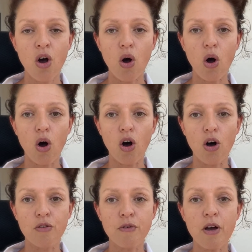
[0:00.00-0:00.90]

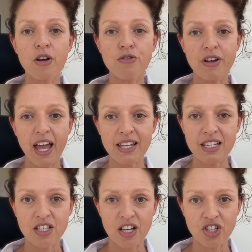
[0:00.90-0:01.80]
of
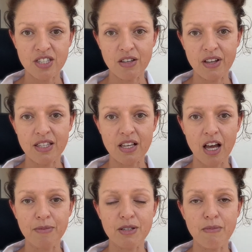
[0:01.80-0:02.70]
creating digestive
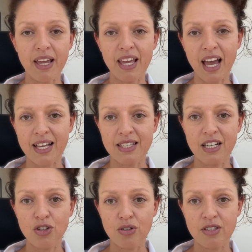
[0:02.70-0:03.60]
enzymes and making acid
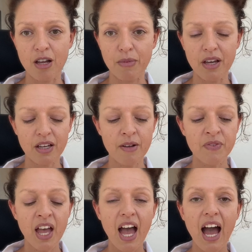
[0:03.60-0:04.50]
in your stomach.
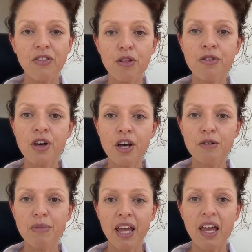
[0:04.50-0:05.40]
And the
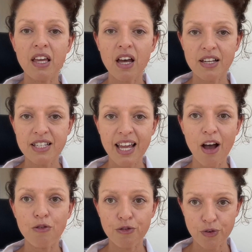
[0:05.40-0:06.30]
third being cutting
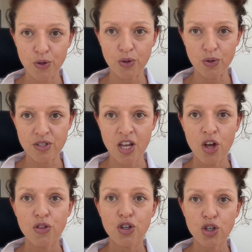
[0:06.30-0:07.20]
out foods
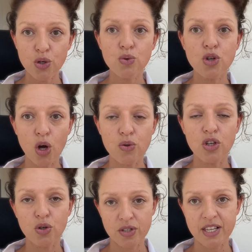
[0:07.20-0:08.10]
that you know
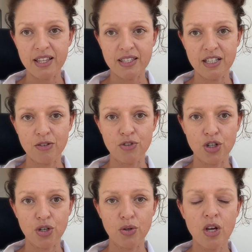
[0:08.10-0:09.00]
that you're sensitive
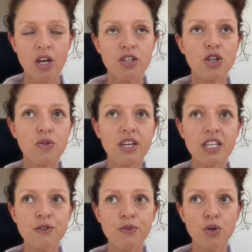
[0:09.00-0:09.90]
to. So
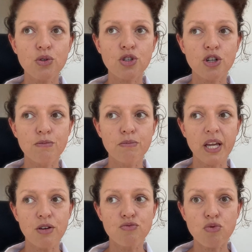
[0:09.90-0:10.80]
these foods could
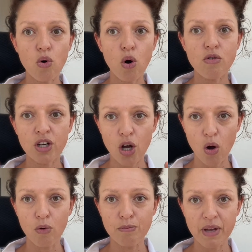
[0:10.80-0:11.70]
be raw and
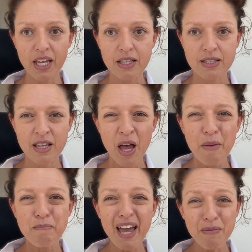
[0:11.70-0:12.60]
cold meats,
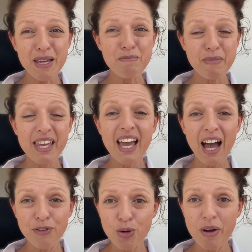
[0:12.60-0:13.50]
maybe meat.
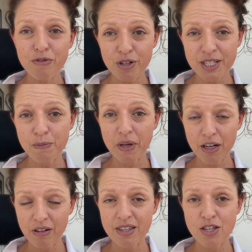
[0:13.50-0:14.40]
Have you ever
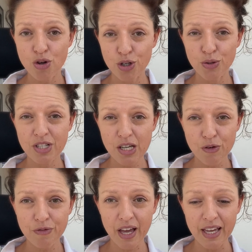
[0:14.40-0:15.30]
experienced in your
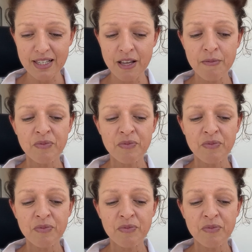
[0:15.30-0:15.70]
luteal phase